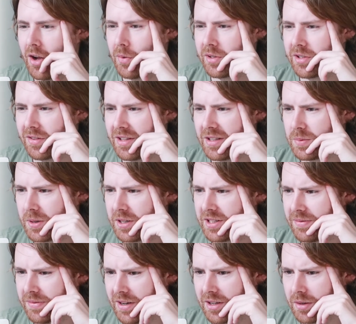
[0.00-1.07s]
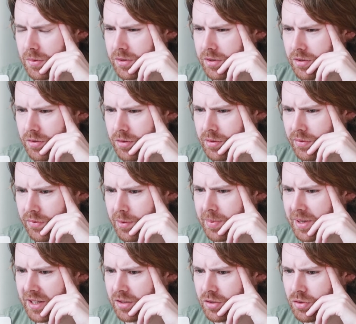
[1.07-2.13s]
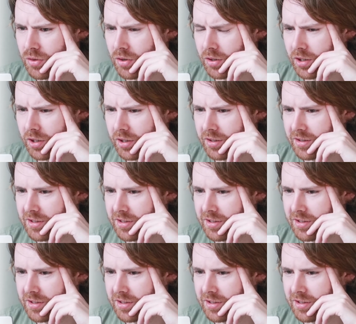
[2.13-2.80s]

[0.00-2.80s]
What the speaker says: Which of these words, if any, would you use for being drunk?